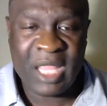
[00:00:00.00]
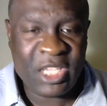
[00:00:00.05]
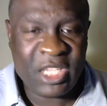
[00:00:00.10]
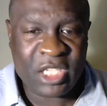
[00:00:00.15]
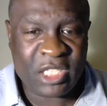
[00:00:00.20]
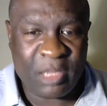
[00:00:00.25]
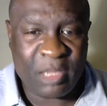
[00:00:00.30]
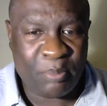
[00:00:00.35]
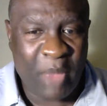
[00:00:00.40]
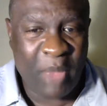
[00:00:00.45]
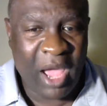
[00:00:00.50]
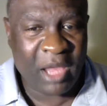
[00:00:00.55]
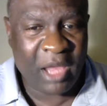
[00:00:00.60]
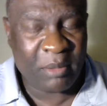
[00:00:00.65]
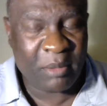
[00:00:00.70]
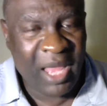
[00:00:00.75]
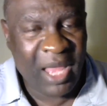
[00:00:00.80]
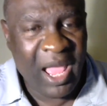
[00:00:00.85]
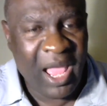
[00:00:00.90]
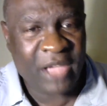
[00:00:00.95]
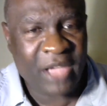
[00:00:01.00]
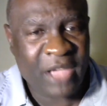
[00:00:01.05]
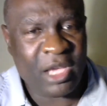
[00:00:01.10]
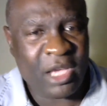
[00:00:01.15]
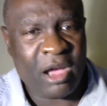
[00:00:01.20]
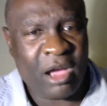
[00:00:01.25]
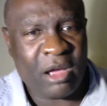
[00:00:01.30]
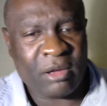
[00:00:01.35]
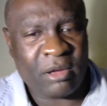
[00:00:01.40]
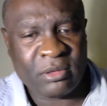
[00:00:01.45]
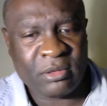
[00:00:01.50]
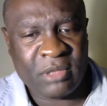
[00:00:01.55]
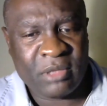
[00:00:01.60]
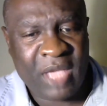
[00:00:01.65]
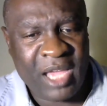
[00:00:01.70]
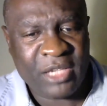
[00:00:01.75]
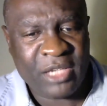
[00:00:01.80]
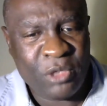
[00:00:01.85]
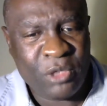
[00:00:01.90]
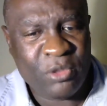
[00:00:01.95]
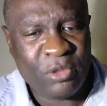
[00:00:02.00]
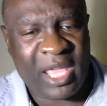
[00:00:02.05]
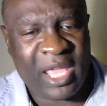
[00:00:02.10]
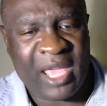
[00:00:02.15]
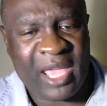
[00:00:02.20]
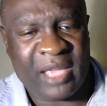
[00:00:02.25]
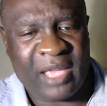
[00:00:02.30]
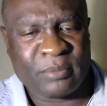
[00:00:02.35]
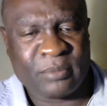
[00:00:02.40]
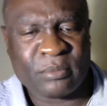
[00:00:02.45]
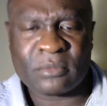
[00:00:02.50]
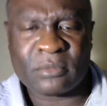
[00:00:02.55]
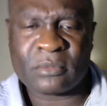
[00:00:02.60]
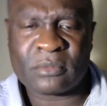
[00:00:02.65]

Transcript: That's just the bottom line, y'all. You can't do that.